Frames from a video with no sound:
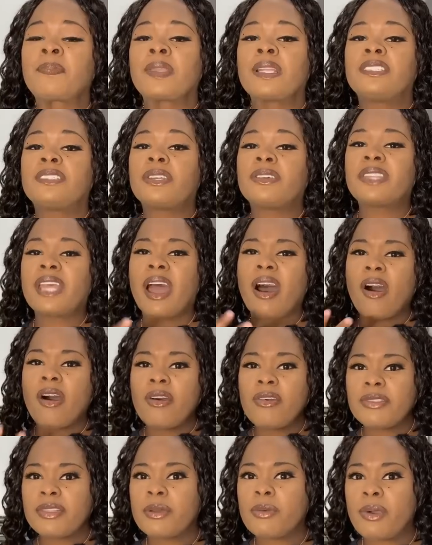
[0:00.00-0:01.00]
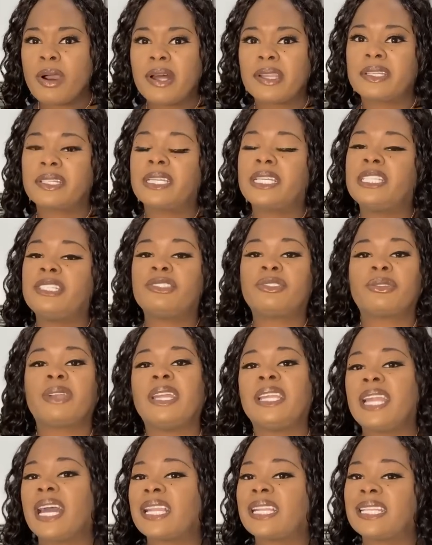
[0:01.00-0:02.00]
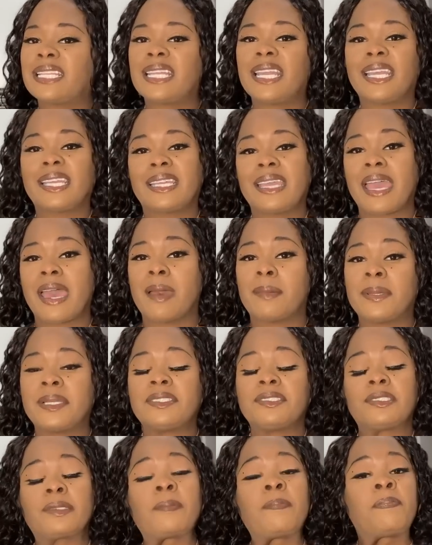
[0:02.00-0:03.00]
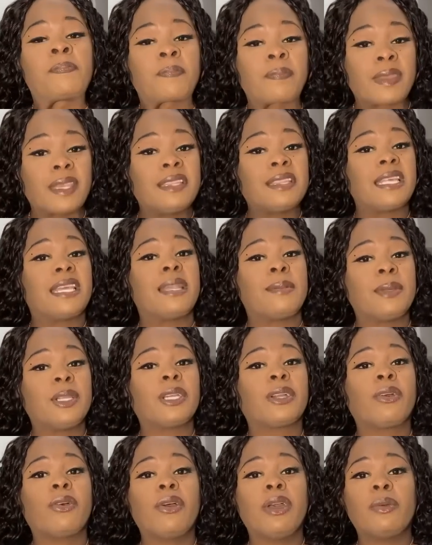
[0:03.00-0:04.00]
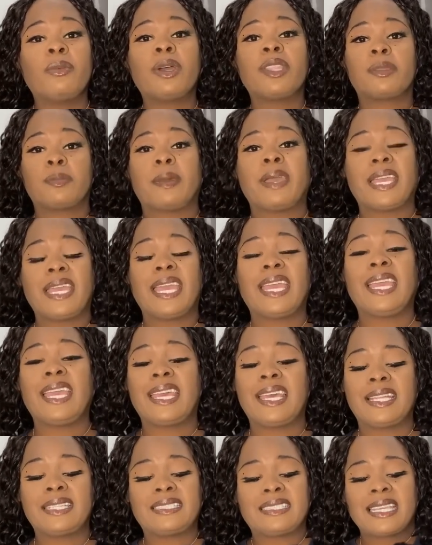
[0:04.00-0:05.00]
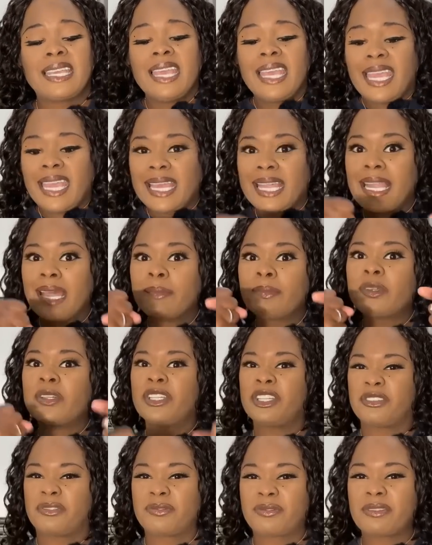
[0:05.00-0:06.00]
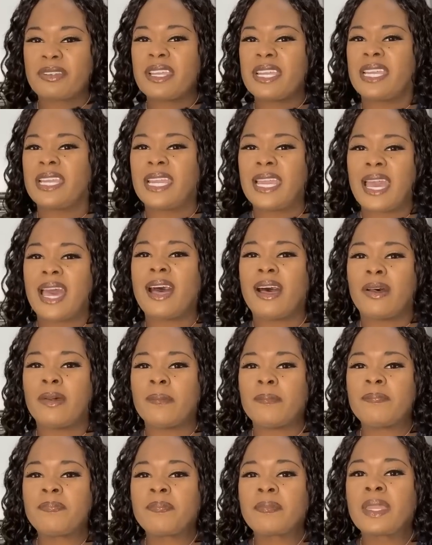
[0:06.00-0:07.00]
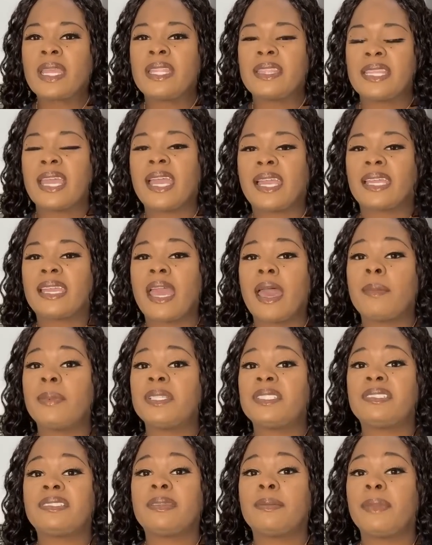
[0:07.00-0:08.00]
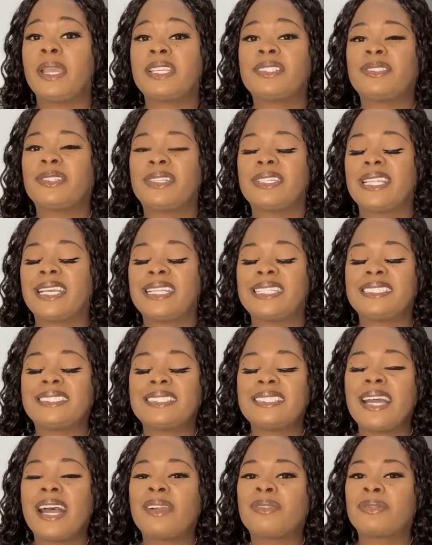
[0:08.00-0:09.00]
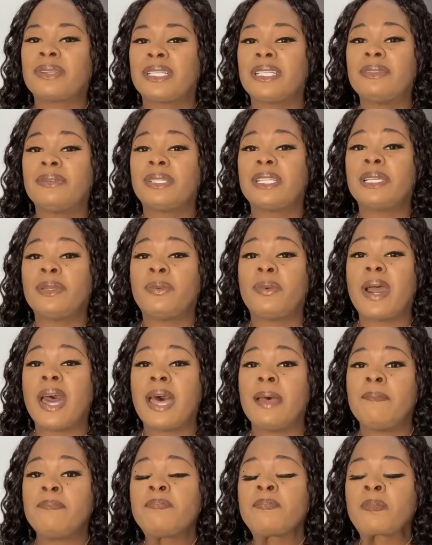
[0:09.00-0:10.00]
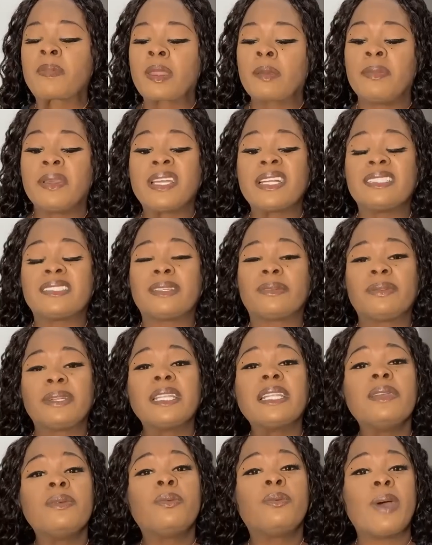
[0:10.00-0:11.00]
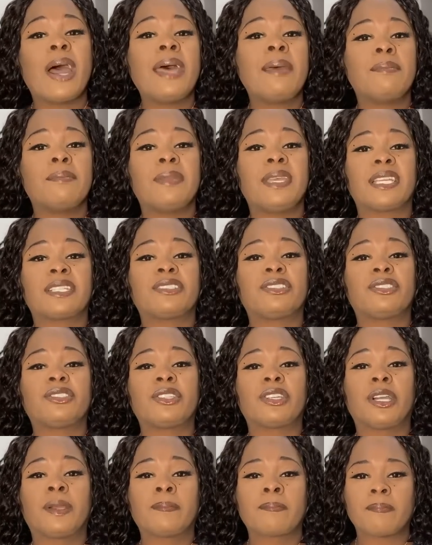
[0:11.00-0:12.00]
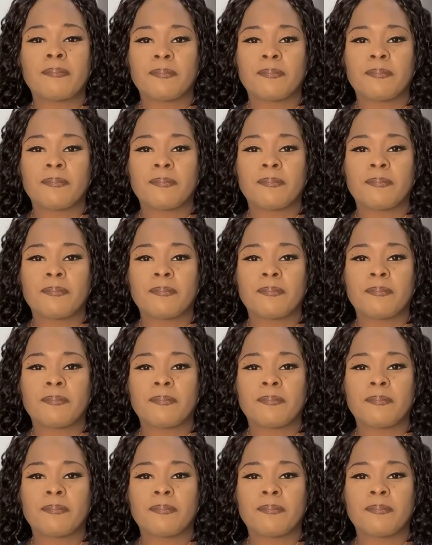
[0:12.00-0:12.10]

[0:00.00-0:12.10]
so that all the water can drain out of that cabbage. And then I'm going to go in with my hands and I'm going to wring out that cabbage to make sure that it's not really, really wet. Because a really wet mixture